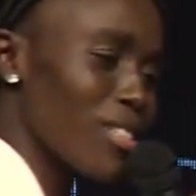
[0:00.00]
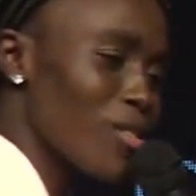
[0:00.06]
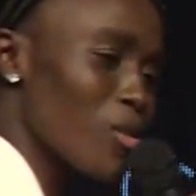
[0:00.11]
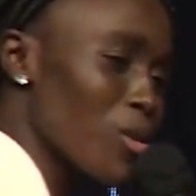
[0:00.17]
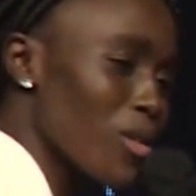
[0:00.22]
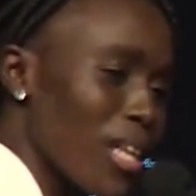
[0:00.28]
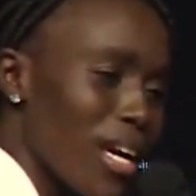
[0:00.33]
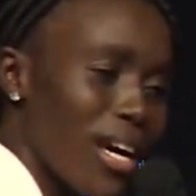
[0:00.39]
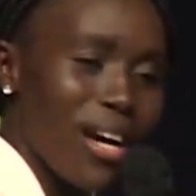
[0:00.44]

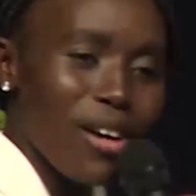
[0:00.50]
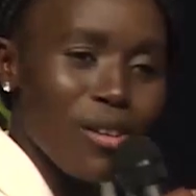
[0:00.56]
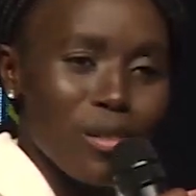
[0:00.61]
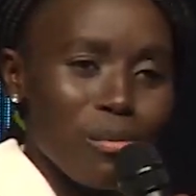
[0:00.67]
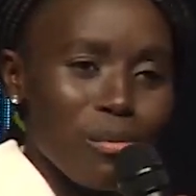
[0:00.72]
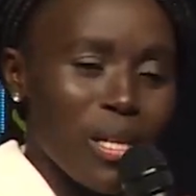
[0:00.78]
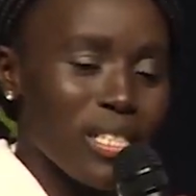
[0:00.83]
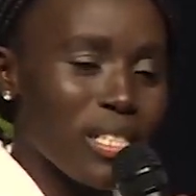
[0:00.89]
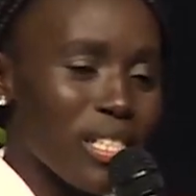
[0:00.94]
into the
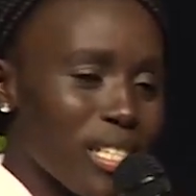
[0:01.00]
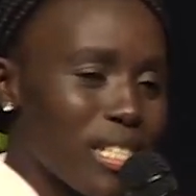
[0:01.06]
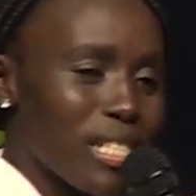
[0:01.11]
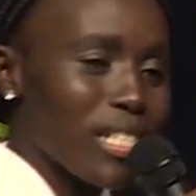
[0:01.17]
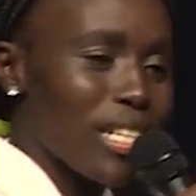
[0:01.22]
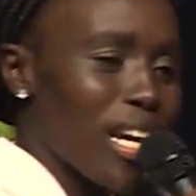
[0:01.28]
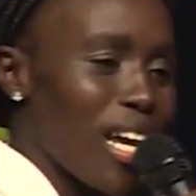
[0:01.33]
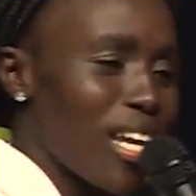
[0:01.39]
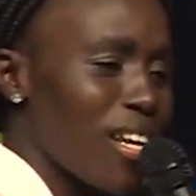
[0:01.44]
house
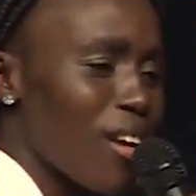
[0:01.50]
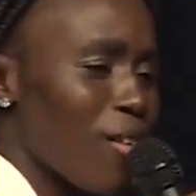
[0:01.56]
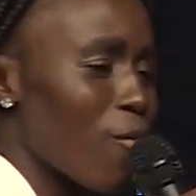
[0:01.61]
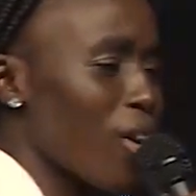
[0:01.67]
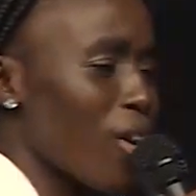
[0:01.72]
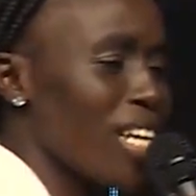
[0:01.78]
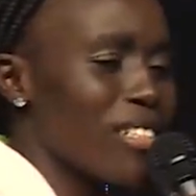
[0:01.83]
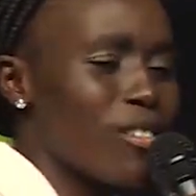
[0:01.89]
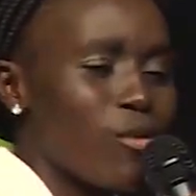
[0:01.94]
majestically
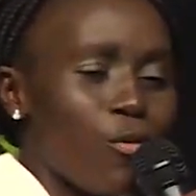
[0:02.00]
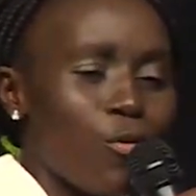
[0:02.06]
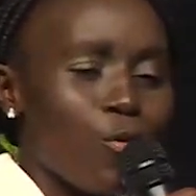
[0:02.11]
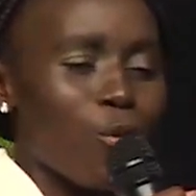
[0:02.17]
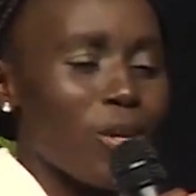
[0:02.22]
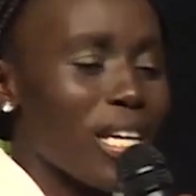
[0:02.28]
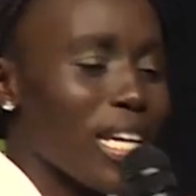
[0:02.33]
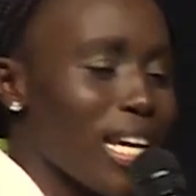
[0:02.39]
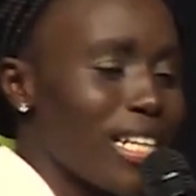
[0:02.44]
and finds
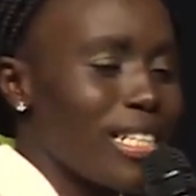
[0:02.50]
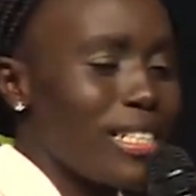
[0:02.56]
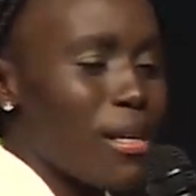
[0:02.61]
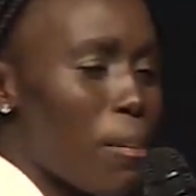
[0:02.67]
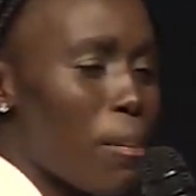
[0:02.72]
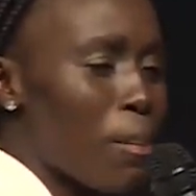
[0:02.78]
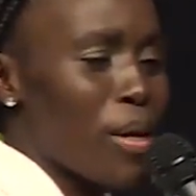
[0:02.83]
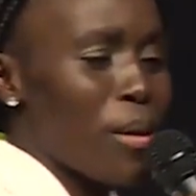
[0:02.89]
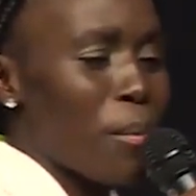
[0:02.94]
Funke
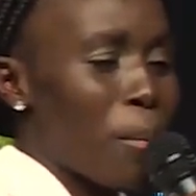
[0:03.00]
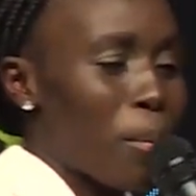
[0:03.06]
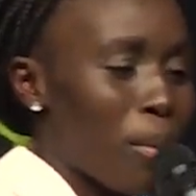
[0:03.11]
deep in